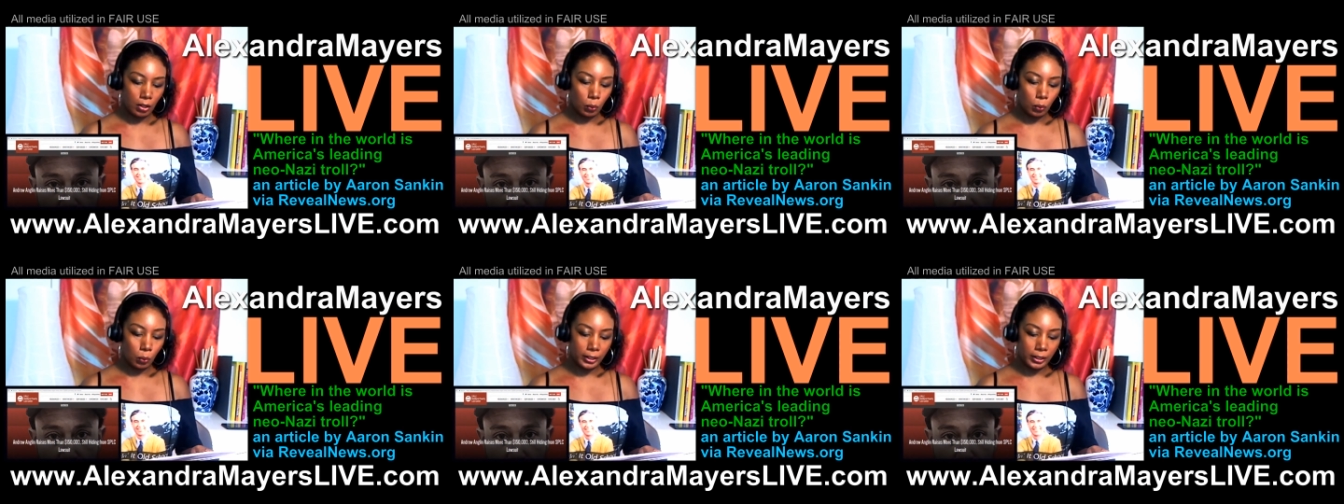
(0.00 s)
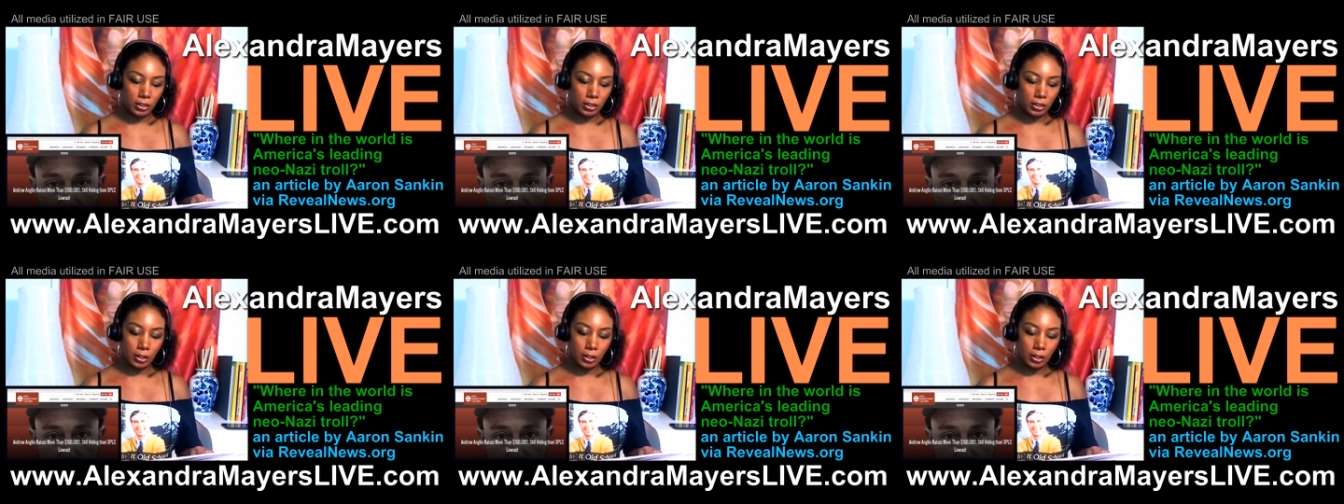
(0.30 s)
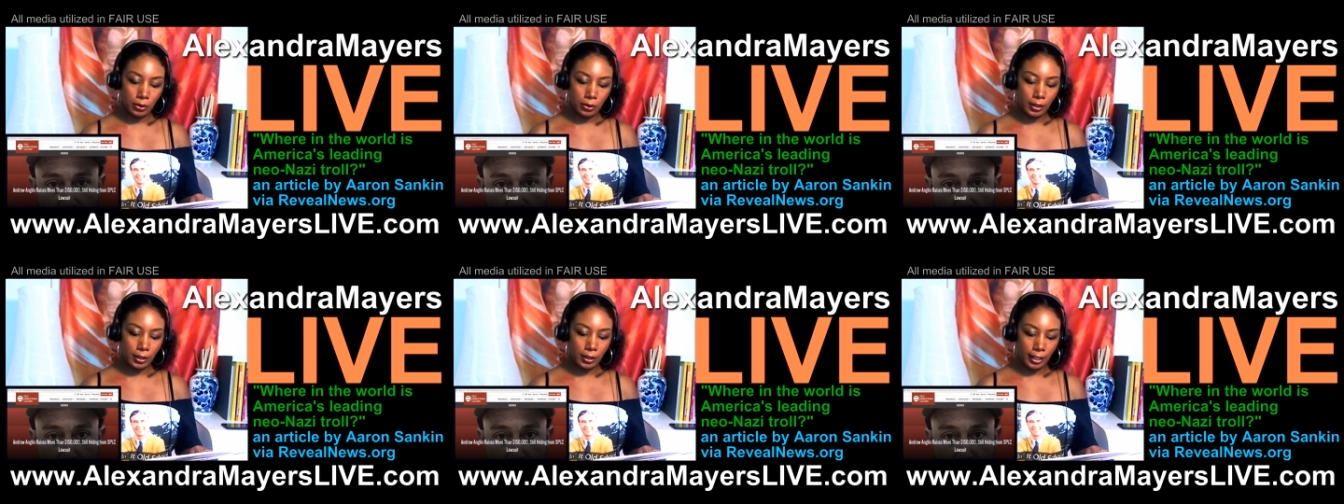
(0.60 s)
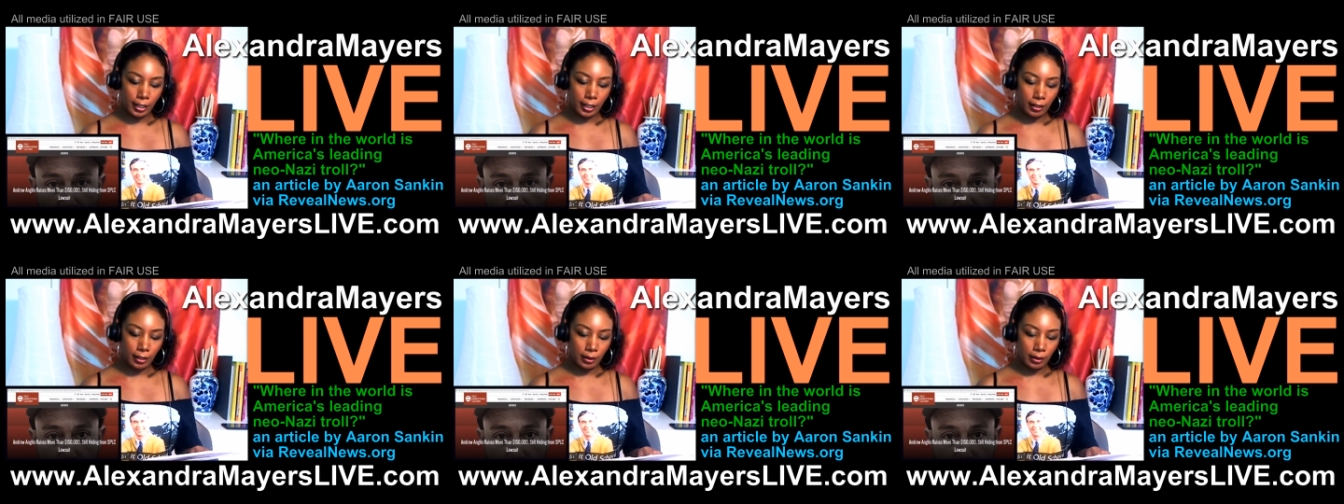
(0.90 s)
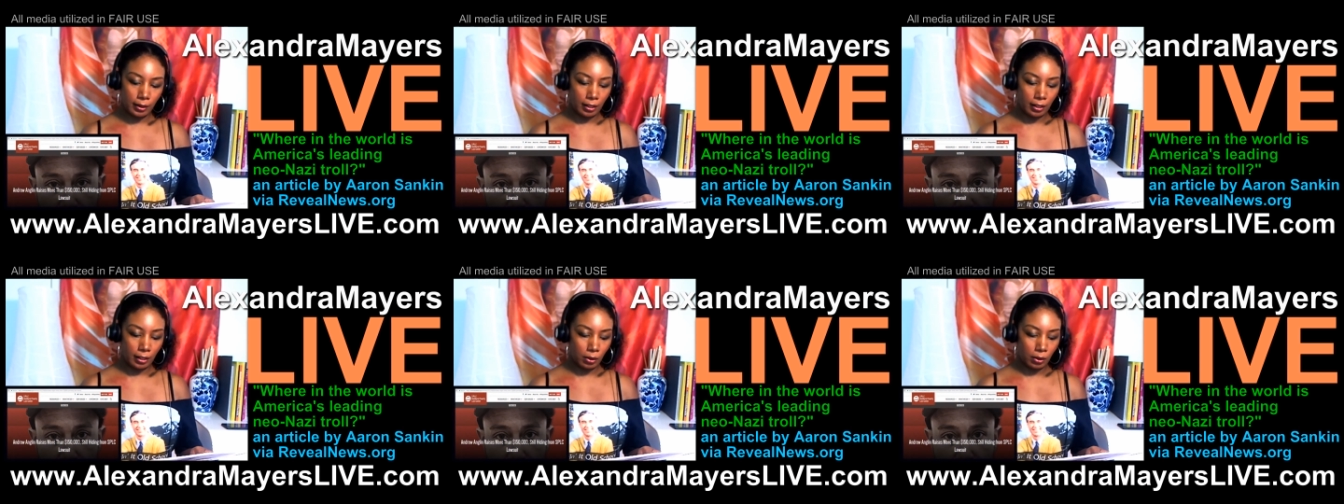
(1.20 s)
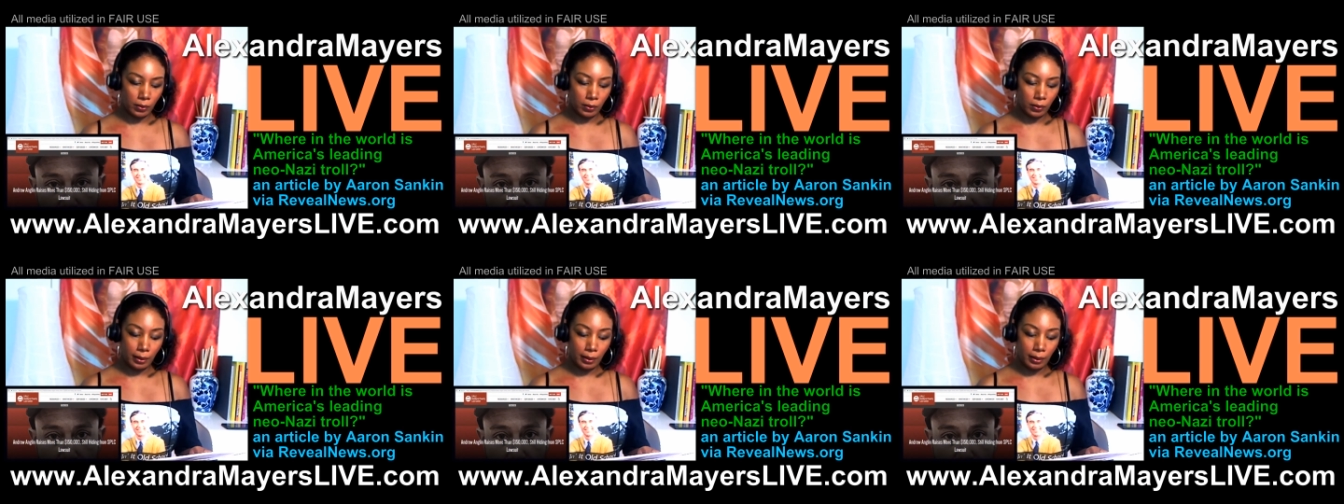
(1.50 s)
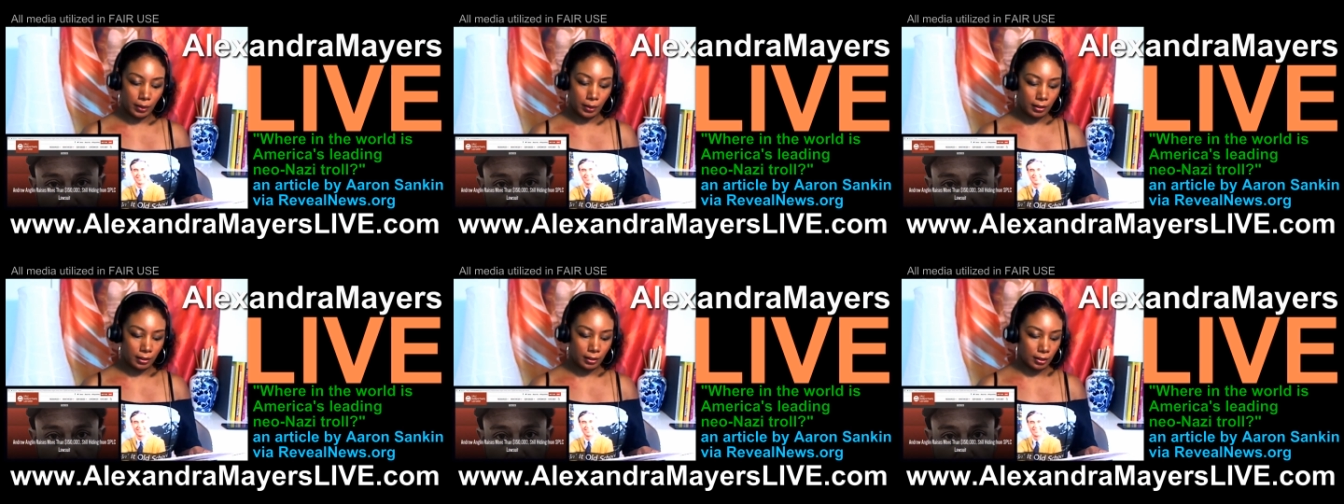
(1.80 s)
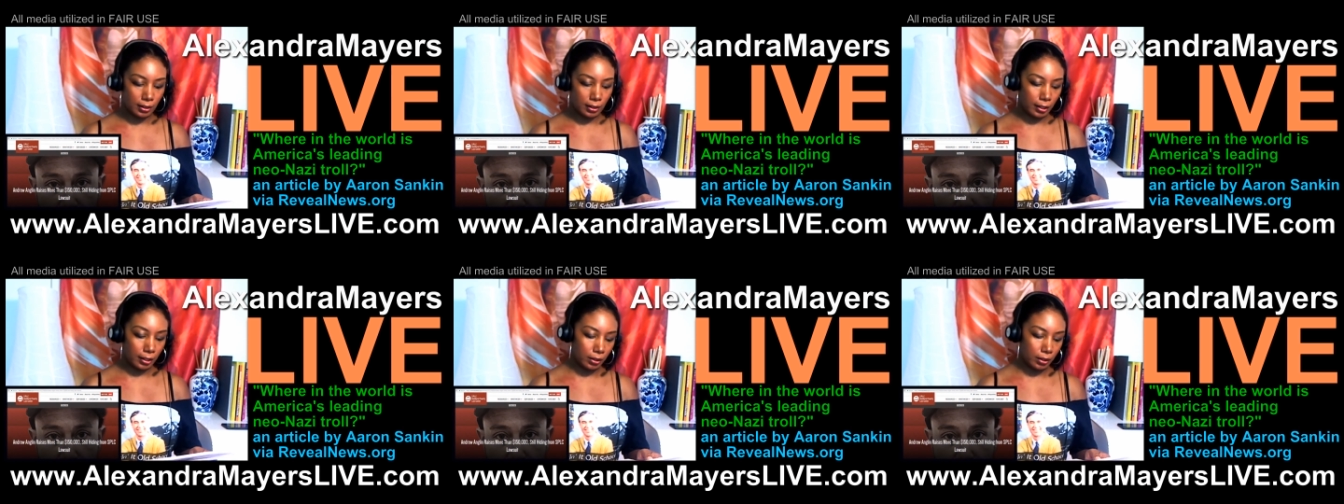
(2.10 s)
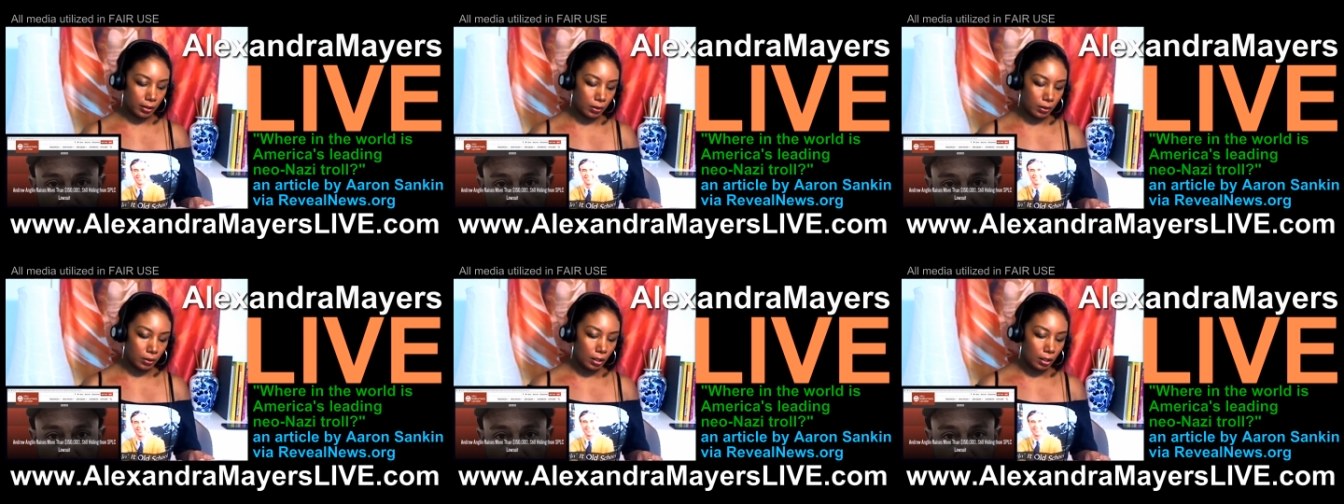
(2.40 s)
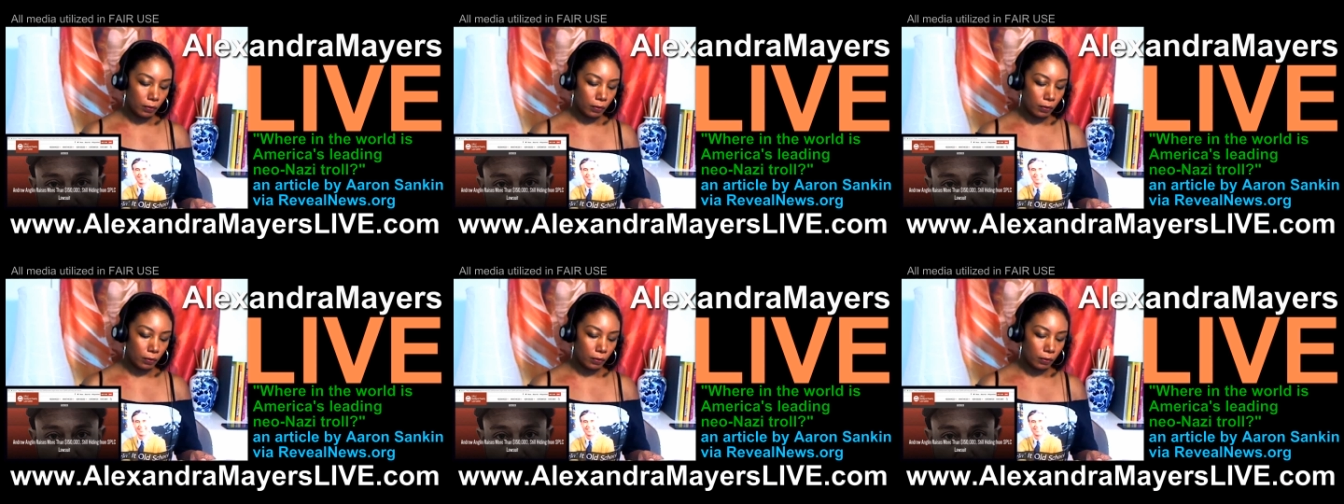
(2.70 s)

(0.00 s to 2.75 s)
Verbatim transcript: which sued Anglin 3 months ago